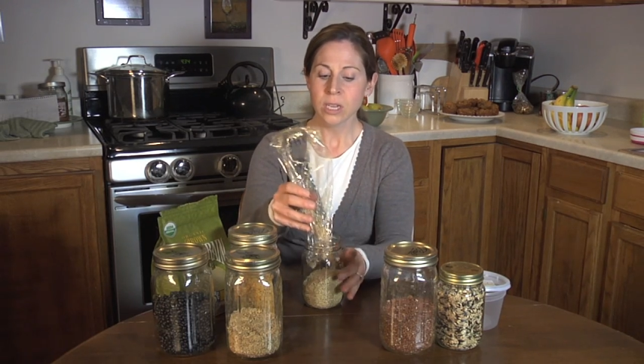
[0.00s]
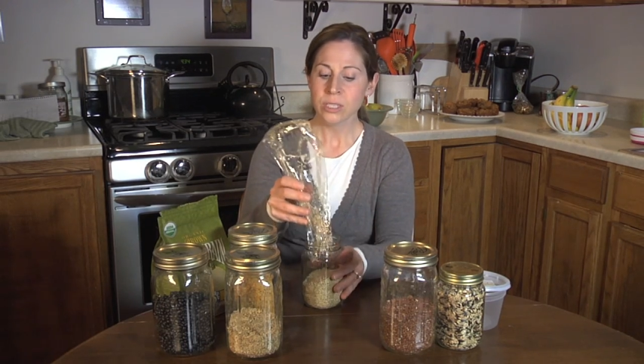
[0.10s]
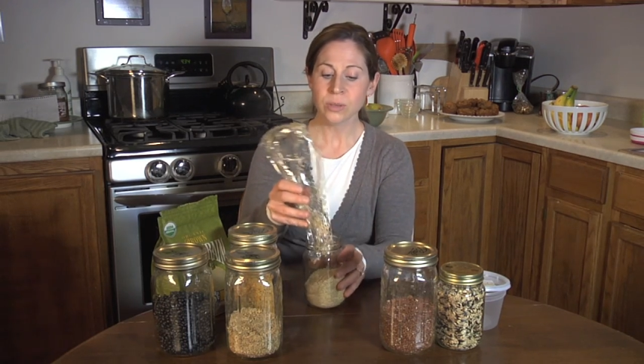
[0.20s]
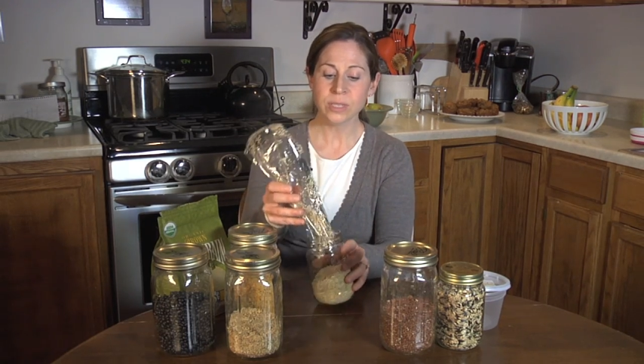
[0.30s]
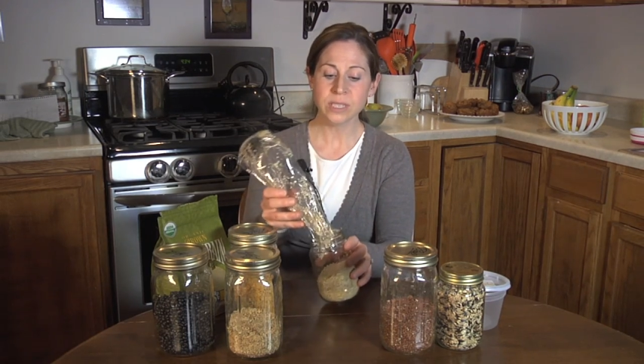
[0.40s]

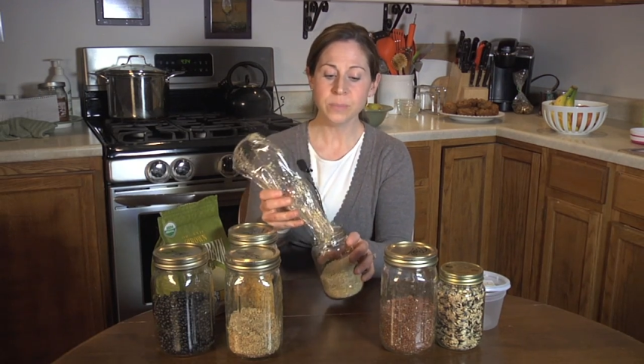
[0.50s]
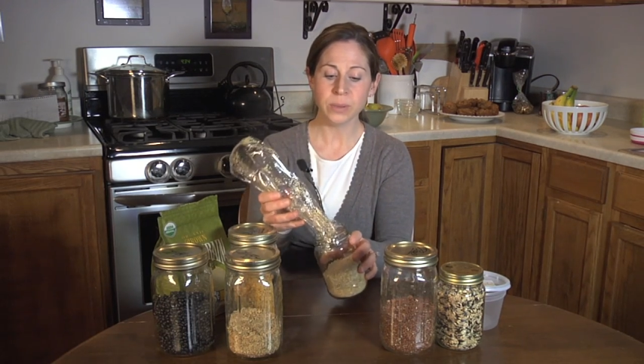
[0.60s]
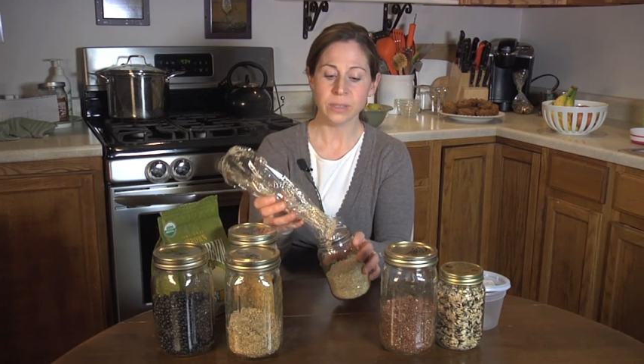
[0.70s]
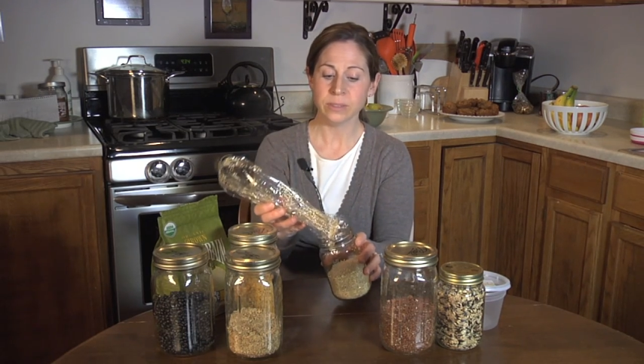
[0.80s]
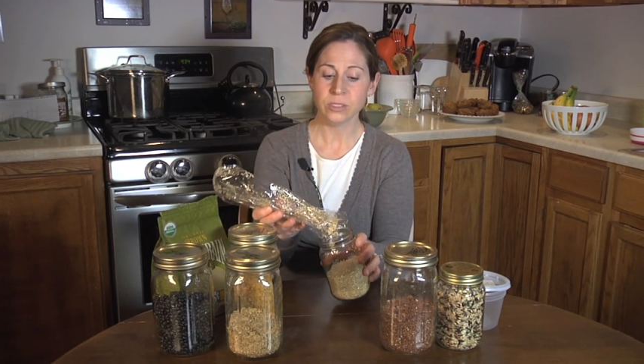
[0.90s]
So it's
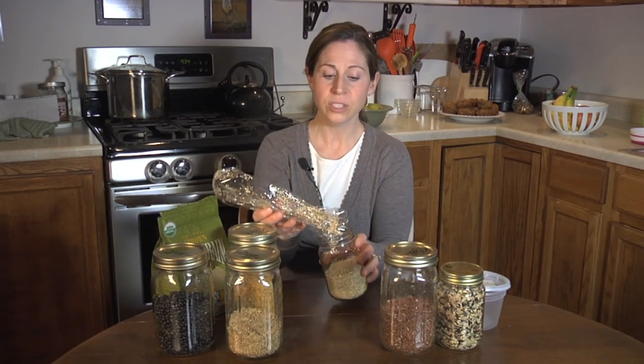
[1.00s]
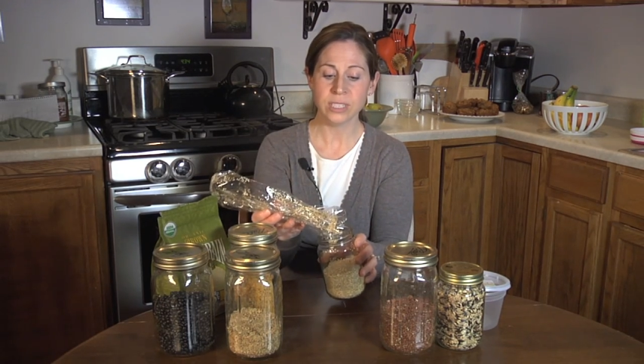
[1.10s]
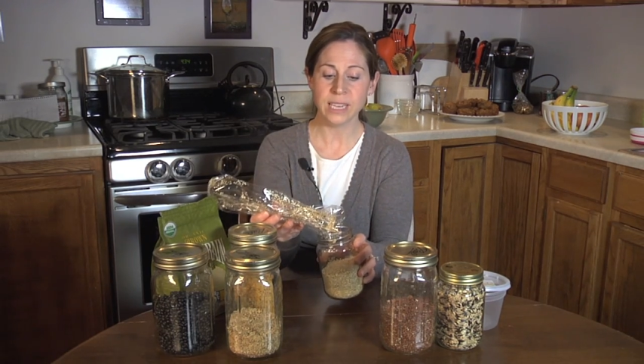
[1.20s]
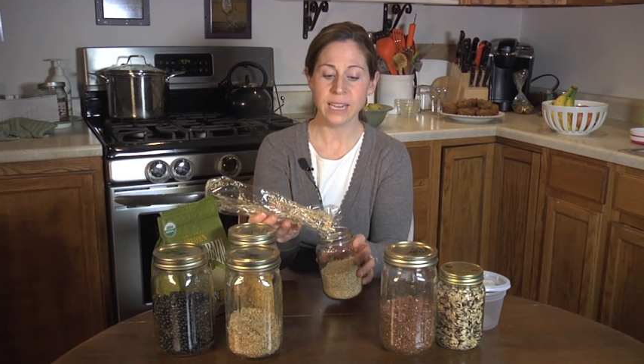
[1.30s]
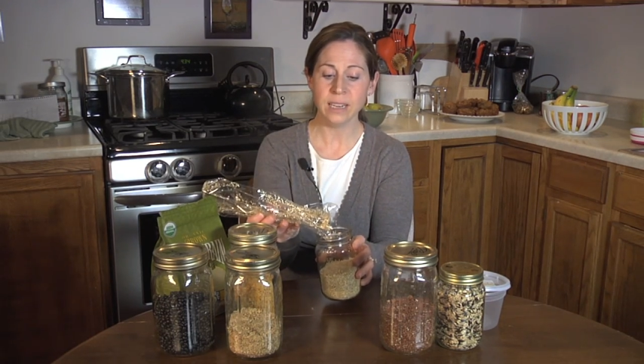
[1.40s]
simple.
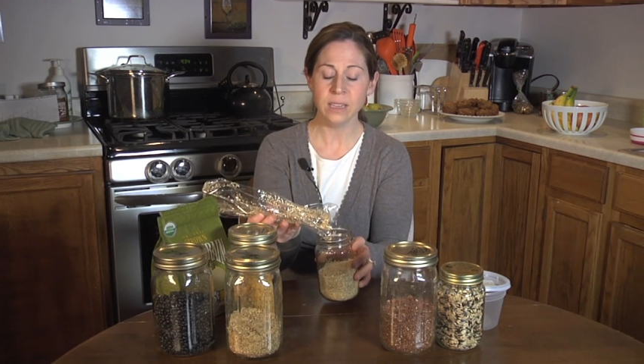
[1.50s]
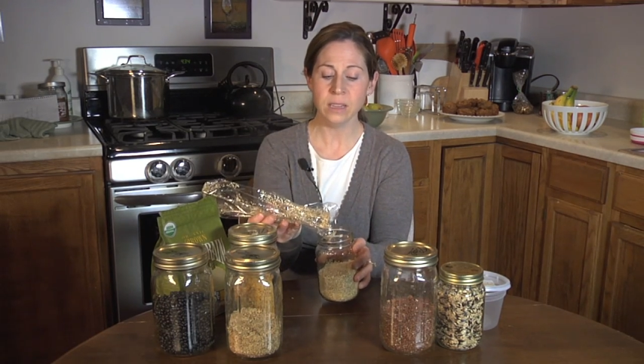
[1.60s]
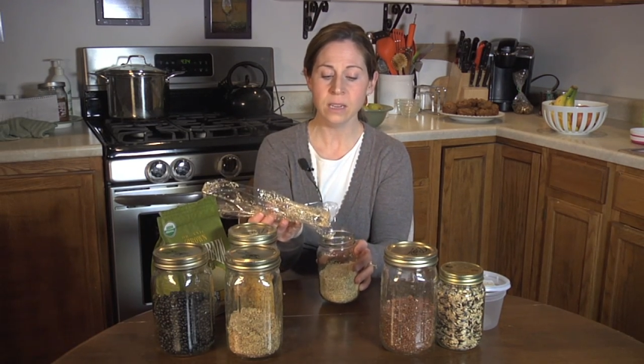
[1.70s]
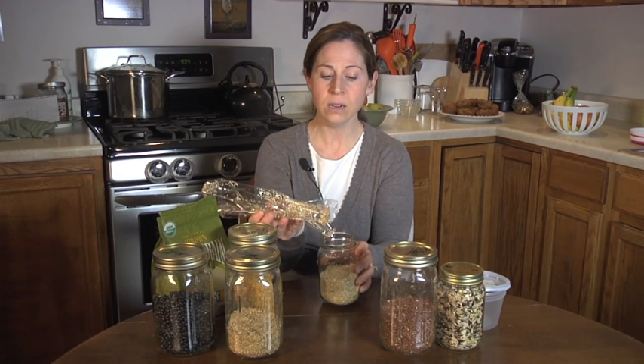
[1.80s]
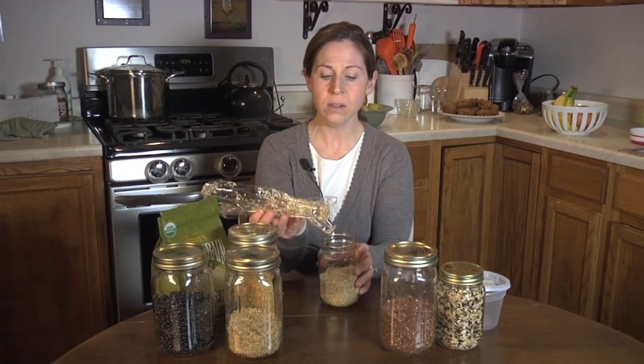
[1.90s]
Just get it
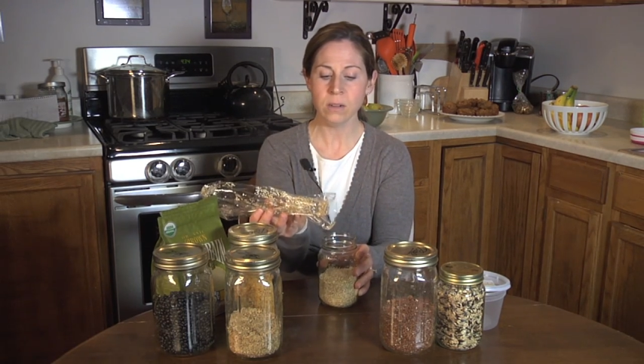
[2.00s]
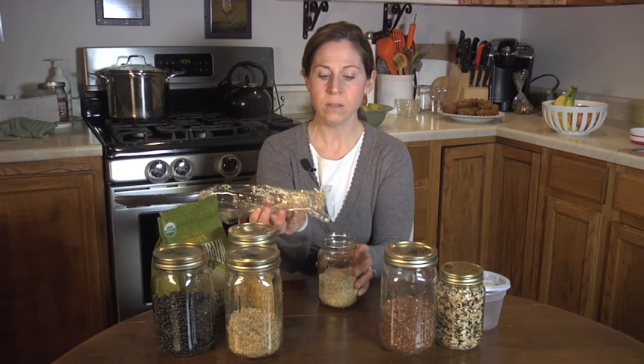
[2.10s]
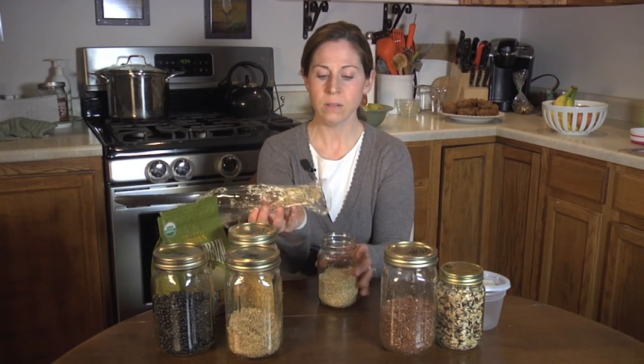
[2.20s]
in there,